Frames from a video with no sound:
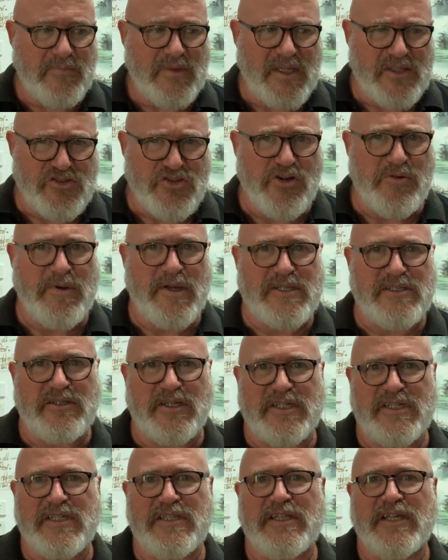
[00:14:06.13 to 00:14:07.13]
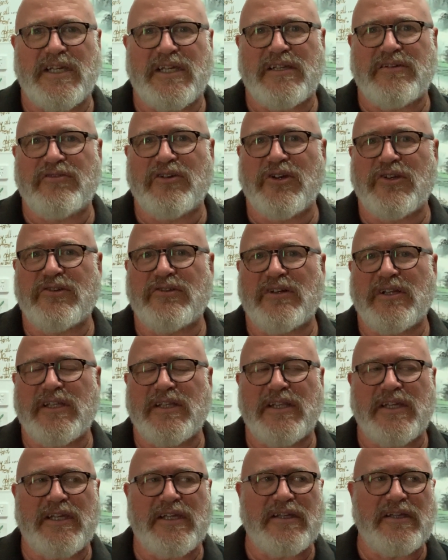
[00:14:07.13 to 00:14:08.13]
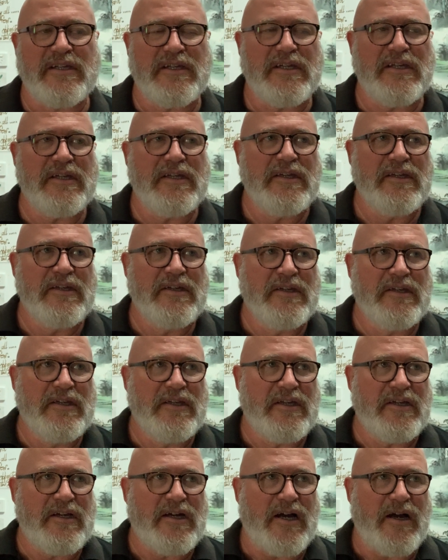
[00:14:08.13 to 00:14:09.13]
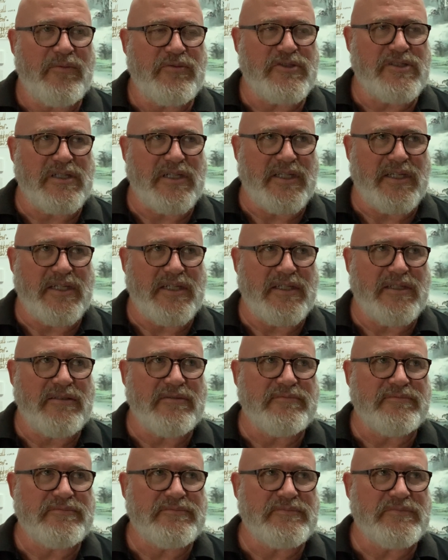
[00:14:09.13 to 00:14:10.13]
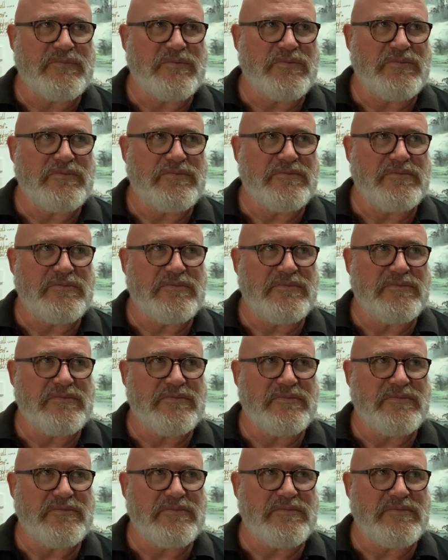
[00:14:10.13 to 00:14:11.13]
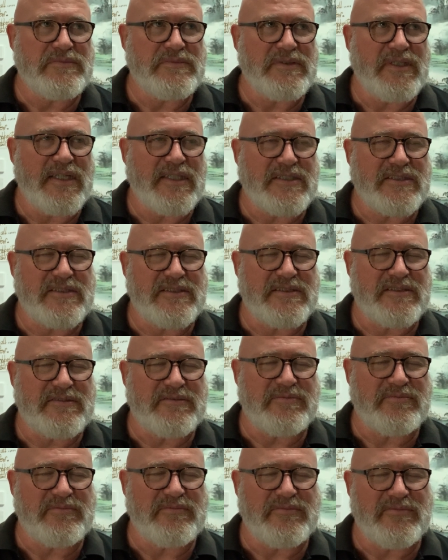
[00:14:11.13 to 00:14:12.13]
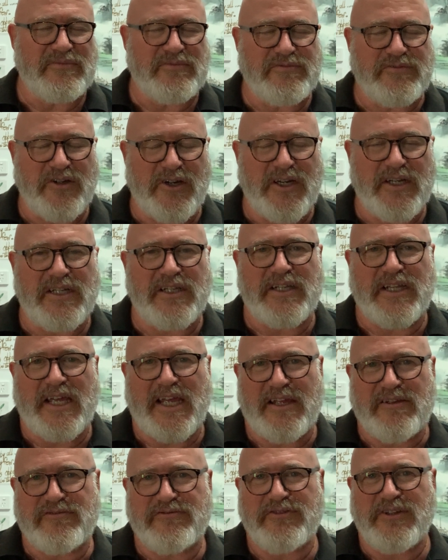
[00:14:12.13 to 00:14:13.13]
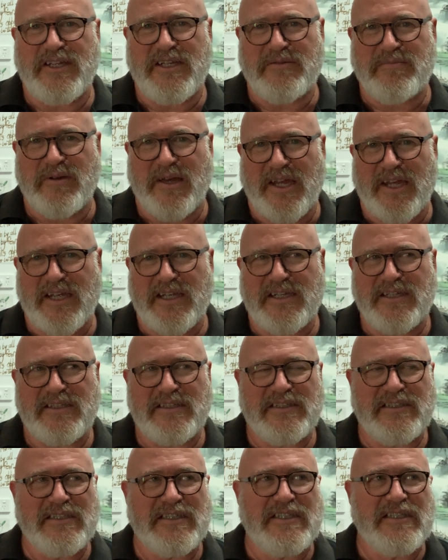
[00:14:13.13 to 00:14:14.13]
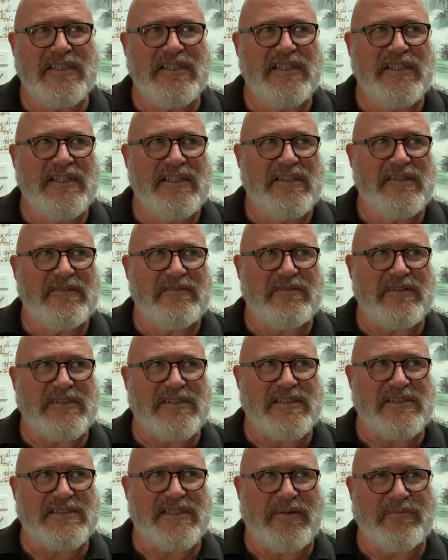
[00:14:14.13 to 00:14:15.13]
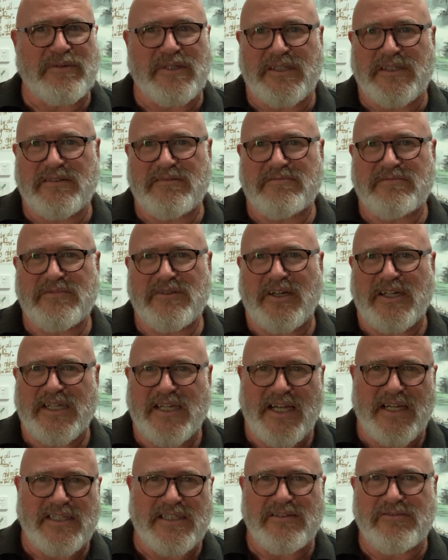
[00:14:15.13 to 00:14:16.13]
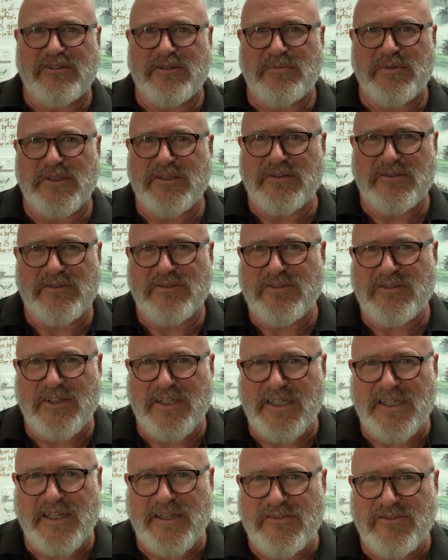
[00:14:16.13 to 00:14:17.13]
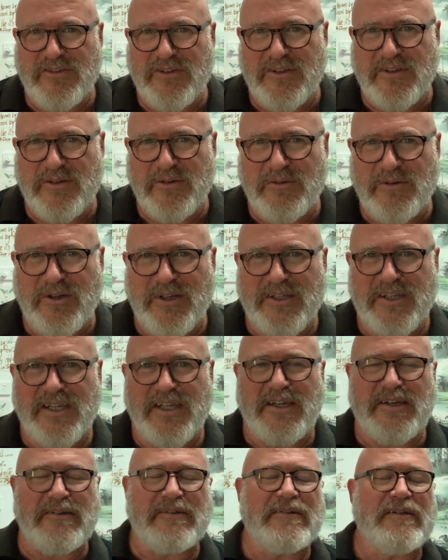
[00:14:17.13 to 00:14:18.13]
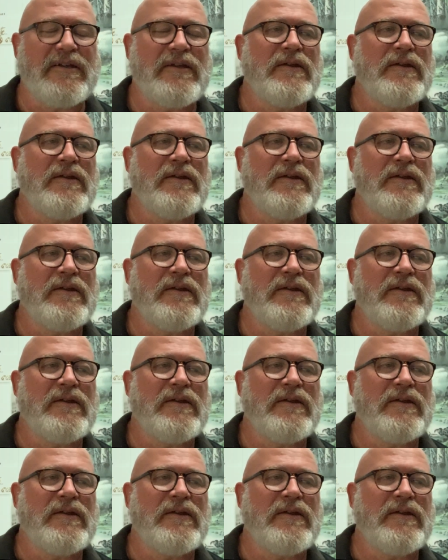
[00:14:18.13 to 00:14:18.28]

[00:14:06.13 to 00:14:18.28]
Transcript: It's almost like you're there, you're virtually there. Obviously, it's vital to have feedback, which is something I can't give you because I can't see you right now.